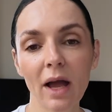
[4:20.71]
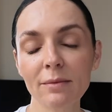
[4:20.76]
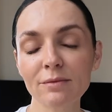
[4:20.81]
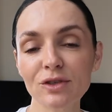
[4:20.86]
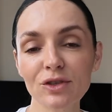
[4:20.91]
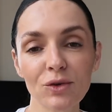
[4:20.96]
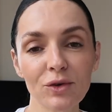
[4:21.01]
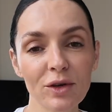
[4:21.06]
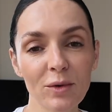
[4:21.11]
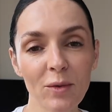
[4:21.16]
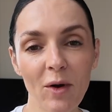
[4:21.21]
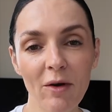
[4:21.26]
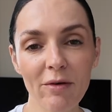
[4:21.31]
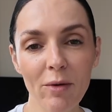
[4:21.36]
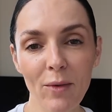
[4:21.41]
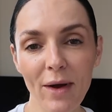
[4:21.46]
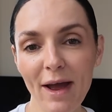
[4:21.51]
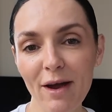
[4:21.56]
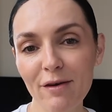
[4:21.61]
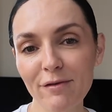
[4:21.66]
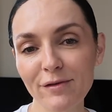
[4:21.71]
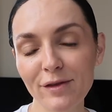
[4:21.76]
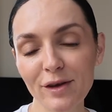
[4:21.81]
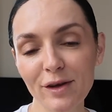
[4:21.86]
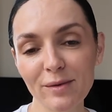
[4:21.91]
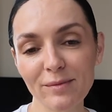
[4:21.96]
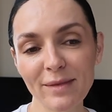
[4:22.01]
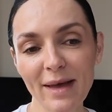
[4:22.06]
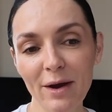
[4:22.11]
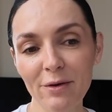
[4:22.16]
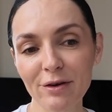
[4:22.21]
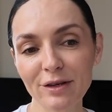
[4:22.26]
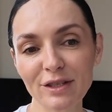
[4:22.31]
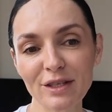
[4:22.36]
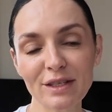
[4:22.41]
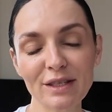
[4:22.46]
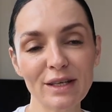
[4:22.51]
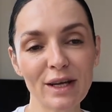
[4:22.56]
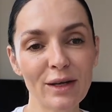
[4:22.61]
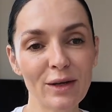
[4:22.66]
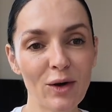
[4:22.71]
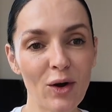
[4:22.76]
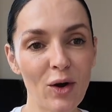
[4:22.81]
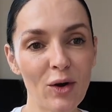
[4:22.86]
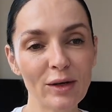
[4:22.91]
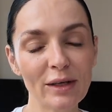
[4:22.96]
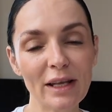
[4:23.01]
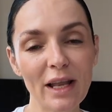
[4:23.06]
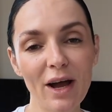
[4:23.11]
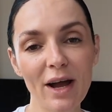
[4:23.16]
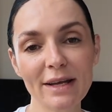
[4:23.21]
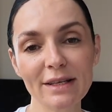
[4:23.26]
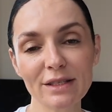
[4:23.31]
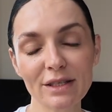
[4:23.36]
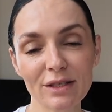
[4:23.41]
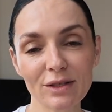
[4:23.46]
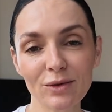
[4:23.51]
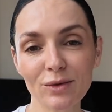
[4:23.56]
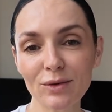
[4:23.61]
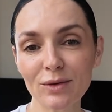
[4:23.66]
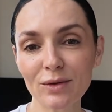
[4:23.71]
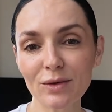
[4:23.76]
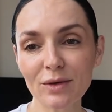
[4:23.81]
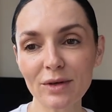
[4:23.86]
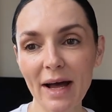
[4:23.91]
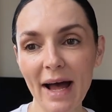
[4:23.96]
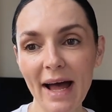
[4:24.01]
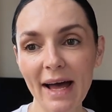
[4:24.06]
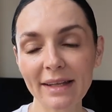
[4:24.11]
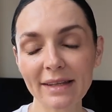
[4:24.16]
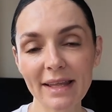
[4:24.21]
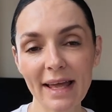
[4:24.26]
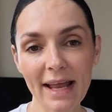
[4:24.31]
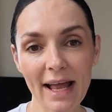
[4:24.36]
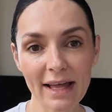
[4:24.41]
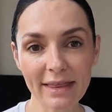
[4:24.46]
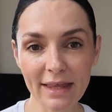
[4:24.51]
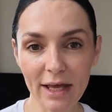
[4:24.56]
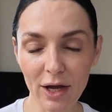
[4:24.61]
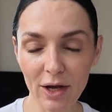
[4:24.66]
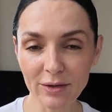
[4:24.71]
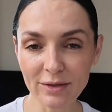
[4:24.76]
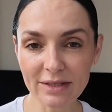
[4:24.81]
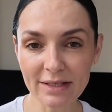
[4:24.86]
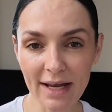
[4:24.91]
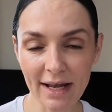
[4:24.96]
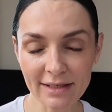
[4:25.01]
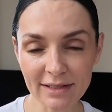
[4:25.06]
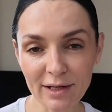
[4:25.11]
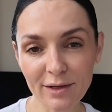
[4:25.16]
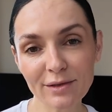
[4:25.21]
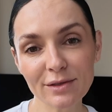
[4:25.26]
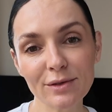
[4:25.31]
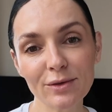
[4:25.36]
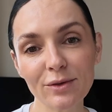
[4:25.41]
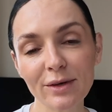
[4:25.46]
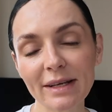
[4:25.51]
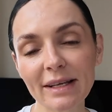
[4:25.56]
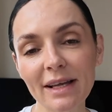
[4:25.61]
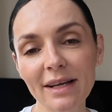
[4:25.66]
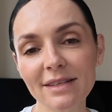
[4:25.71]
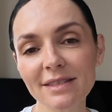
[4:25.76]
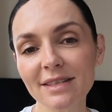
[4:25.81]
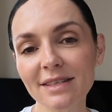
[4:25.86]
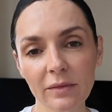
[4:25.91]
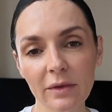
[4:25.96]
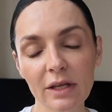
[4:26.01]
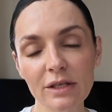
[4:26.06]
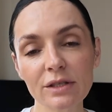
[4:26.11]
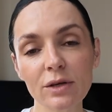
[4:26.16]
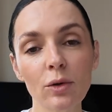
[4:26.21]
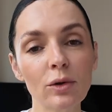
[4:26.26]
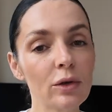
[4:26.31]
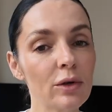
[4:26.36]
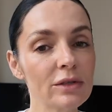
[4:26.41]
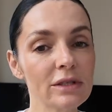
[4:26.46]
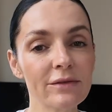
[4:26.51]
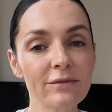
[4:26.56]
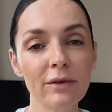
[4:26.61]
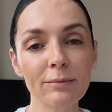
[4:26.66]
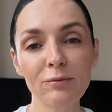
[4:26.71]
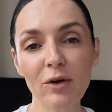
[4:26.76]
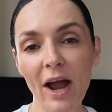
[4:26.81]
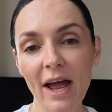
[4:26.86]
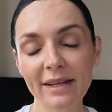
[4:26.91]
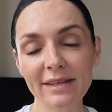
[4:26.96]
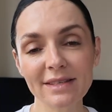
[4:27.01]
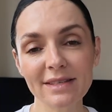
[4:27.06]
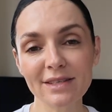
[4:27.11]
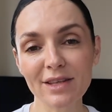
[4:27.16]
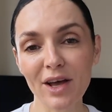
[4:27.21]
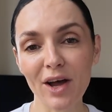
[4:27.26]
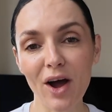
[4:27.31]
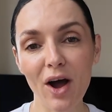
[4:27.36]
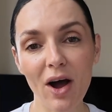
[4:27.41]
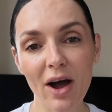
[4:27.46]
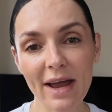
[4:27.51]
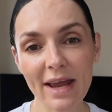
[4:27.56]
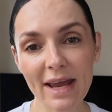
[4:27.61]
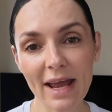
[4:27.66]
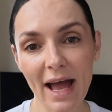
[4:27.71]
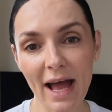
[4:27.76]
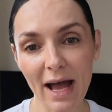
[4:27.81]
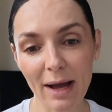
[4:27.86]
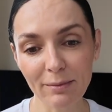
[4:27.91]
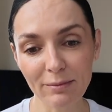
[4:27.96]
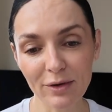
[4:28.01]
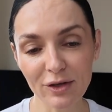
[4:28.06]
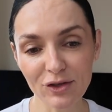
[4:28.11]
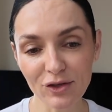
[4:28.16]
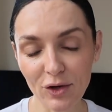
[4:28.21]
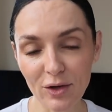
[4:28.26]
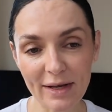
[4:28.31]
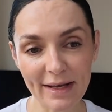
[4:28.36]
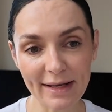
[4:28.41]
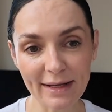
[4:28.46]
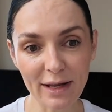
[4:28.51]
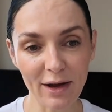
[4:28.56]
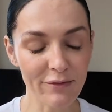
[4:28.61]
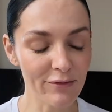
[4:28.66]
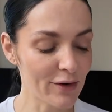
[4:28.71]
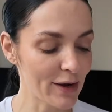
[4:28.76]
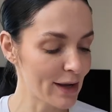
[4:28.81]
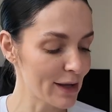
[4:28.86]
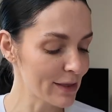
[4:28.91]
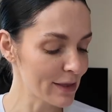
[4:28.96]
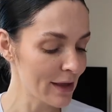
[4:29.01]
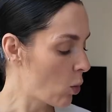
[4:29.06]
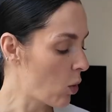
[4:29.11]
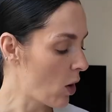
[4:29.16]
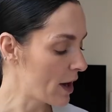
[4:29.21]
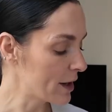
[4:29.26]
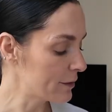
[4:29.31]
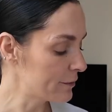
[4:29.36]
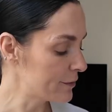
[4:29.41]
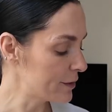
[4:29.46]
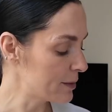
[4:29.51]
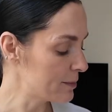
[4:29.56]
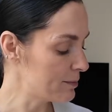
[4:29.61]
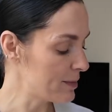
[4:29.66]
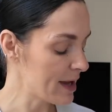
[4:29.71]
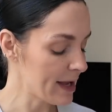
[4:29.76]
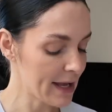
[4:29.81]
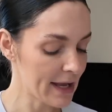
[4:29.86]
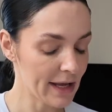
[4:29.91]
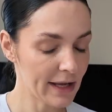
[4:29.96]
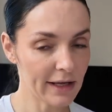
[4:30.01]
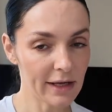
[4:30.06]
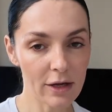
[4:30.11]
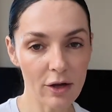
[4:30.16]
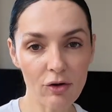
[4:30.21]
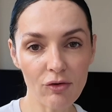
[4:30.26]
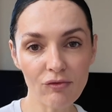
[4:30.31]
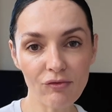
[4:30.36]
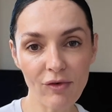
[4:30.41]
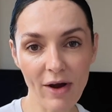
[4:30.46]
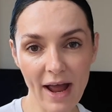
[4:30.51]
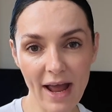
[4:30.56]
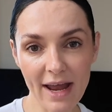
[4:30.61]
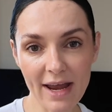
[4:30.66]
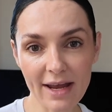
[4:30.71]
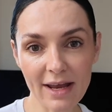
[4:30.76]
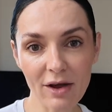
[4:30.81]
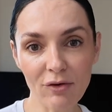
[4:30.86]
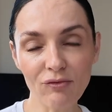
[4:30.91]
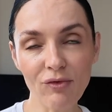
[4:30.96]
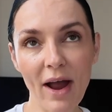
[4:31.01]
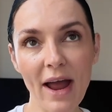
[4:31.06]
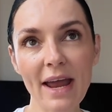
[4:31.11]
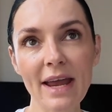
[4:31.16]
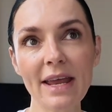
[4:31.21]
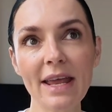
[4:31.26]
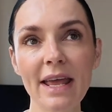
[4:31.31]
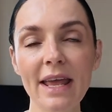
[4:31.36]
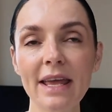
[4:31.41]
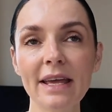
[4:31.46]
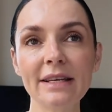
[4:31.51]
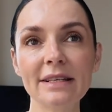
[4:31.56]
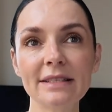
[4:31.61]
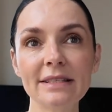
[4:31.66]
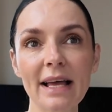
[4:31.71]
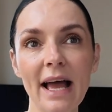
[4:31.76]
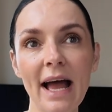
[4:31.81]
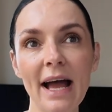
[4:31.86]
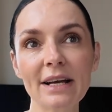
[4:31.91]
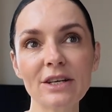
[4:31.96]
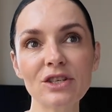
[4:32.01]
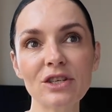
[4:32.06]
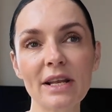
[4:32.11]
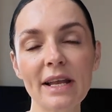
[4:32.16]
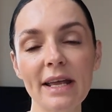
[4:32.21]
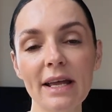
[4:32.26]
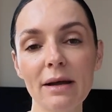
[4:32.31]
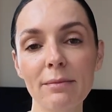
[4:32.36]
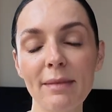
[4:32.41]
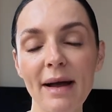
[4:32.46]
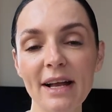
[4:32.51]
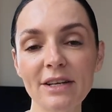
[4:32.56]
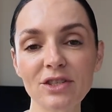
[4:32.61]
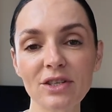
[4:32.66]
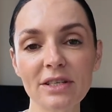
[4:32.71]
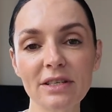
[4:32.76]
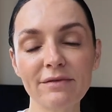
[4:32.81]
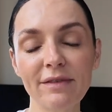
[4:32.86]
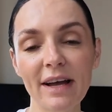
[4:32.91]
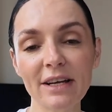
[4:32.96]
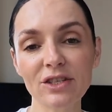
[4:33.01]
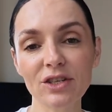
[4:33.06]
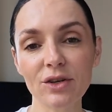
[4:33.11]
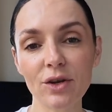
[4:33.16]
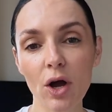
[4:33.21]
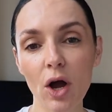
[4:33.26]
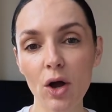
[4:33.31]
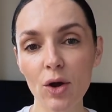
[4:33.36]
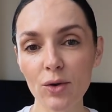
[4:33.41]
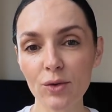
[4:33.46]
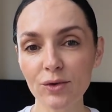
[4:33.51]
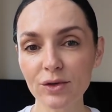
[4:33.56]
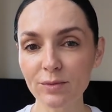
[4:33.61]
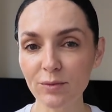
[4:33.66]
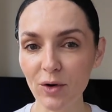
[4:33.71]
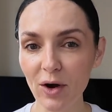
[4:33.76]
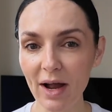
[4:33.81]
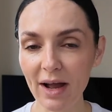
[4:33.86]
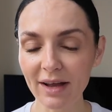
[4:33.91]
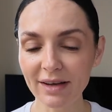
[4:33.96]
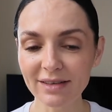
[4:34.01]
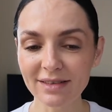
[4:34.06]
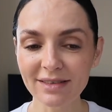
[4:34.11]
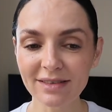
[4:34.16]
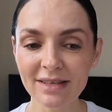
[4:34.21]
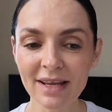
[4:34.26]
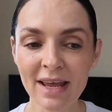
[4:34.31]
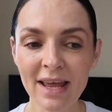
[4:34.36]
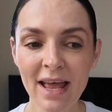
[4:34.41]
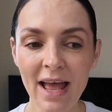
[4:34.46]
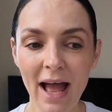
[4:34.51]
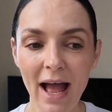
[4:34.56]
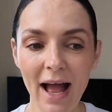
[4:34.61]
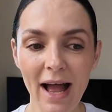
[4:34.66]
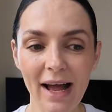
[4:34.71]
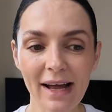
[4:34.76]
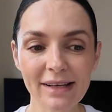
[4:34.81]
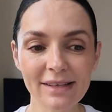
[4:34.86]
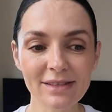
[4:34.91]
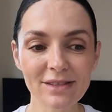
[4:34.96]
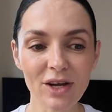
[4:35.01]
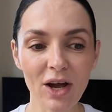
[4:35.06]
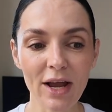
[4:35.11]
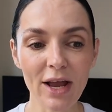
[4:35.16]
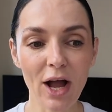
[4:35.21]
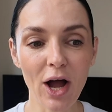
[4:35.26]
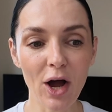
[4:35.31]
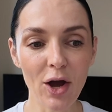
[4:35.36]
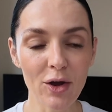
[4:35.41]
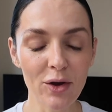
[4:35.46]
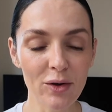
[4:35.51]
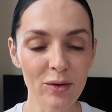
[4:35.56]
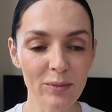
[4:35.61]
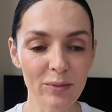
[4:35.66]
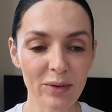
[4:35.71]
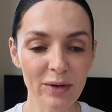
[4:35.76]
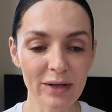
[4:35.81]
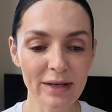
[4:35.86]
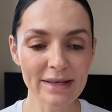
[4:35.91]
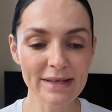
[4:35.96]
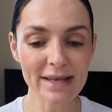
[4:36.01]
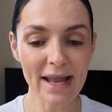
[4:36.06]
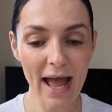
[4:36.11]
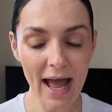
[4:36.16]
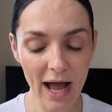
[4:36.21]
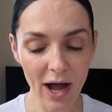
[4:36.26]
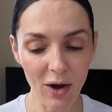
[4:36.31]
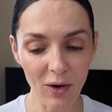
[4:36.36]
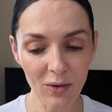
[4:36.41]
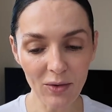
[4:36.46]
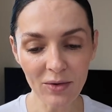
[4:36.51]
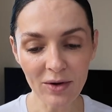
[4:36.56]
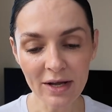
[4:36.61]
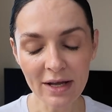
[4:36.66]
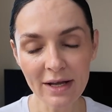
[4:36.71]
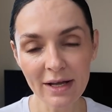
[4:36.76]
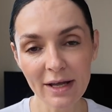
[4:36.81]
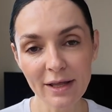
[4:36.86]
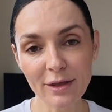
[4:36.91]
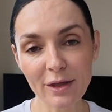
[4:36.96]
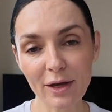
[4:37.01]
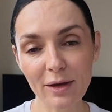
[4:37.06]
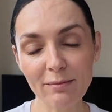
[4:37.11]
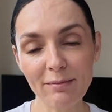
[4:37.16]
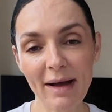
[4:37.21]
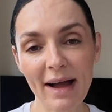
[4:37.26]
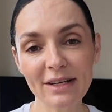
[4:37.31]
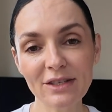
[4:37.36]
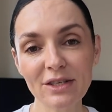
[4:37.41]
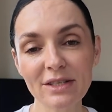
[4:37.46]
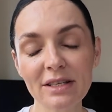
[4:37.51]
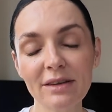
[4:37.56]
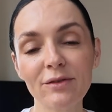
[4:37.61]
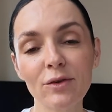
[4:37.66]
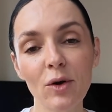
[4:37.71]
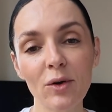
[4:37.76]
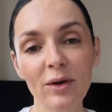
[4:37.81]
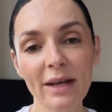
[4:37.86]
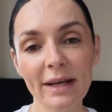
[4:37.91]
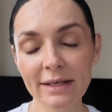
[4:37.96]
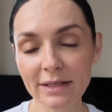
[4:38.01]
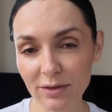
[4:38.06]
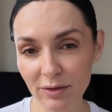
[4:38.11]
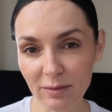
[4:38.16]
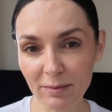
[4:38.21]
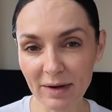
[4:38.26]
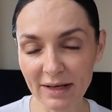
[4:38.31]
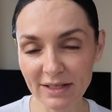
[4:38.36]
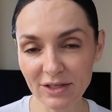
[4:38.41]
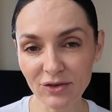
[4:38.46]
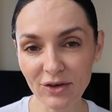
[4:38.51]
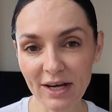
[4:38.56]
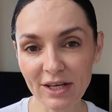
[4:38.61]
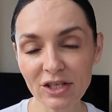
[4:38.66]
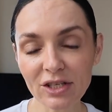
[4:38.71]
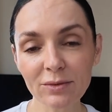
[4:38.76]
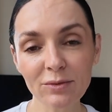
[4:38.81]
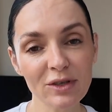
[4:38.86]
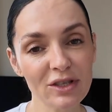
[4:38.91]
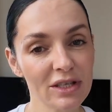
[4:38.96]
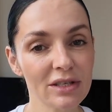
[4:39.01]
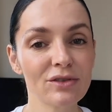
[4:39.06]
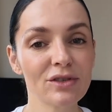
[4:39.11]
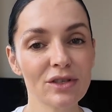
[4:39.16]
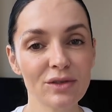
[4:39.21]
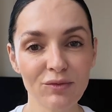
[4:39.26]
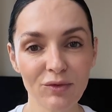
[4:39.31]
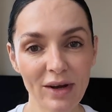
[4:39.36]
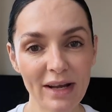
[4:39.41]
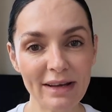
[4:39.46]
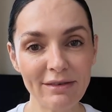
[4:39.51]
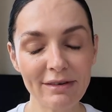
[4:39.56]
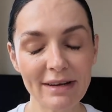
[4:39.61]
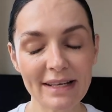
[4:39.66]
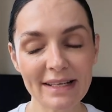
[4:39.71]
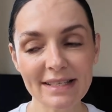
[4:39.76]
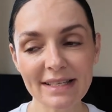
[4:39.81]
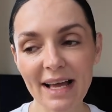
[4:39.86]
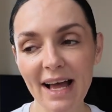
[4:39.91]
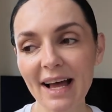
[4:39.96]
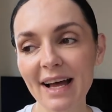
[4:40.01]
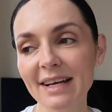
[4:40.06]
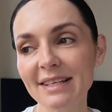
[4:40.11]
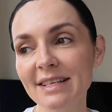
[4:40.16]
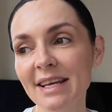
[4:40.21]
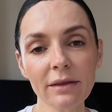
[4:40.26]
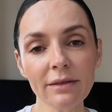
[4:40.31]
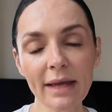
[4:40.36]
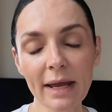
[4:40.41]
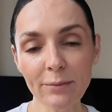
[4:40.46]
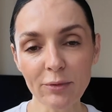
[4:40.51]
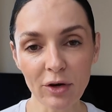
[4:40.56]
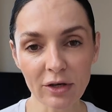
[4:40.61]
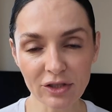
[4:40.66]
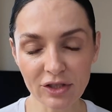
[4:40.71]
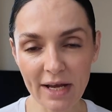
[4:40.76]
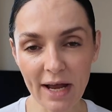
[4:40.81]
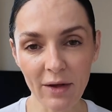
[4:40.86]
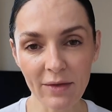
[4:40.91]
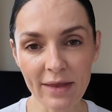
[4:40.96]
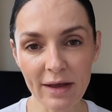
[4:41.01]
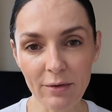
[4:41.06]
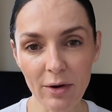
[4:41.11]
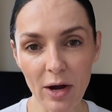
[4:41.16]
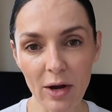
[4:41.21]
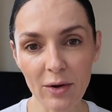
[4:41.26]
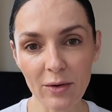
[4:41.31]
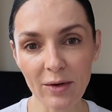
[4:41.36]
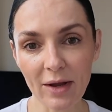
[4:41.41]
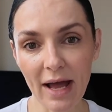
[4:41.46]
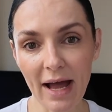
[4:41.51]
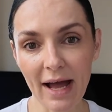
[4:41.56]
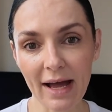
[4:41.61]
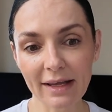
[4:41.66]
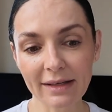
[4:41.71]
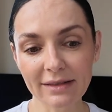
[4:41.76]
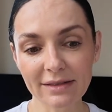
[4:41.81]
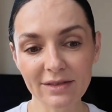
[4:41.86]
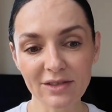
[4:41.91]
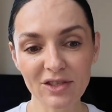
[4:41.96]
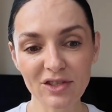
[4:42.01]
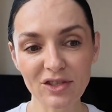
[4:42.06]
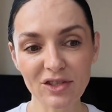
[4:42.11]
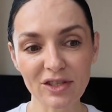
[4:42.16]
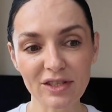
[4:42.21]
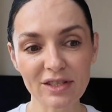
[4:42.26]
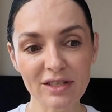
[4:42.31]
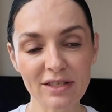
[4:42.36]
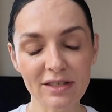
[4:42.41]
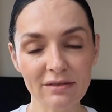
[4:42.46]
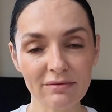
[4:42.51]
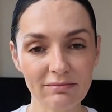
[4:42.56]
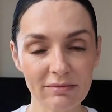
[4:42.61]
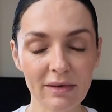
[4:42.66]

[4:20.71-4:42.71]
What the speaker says: I'm sure you are aware of them. They were just an online store, and they had their own standalone store in London that sold lots of brands that I am truly in love with. One of them being Raey. Raey is actually a Matches Fashion owned brand, and I hope now that Matches have gone into administration, which is just really sad, they branch out on their own and just